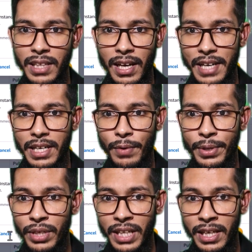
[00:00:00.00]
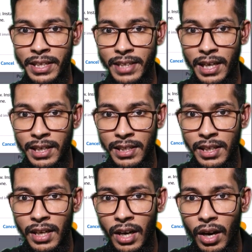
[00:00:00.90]
right now it will delete now.
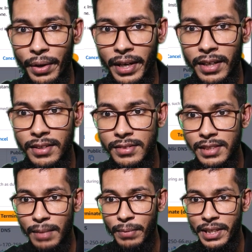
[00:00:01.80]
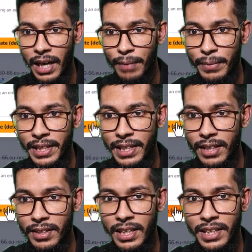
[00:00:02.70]
Okay, simply terminate
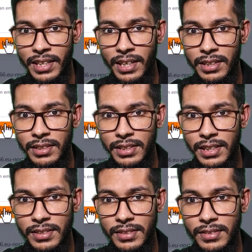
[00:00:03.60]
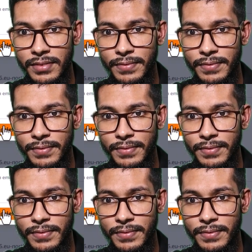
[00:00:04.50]
and delete it now. Yes,